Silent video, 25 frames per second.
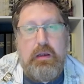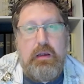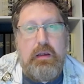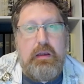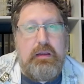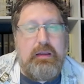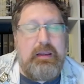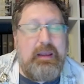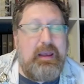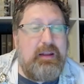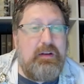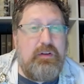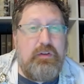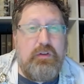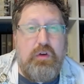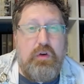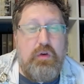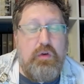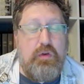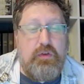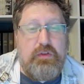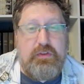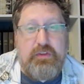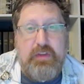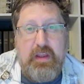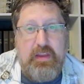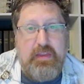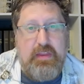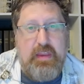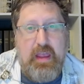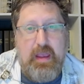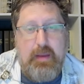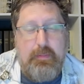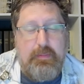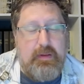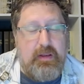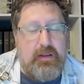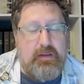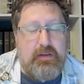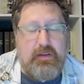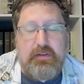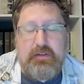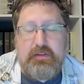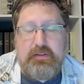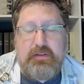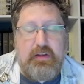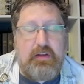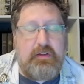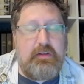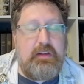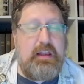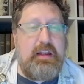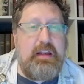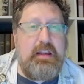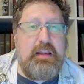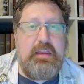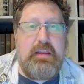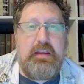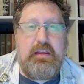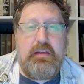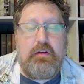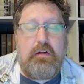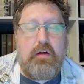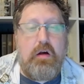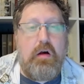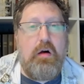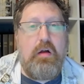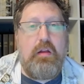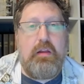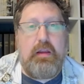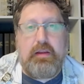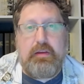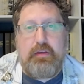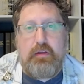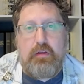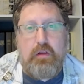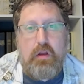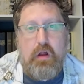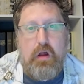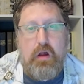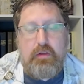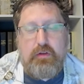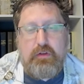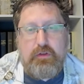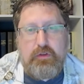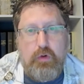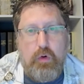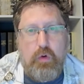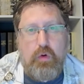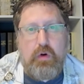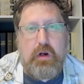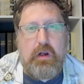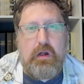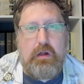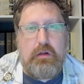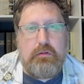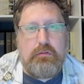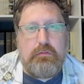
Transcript: Now, I don't know who said that, but that doesn't sound anything at all like the law in the Torah.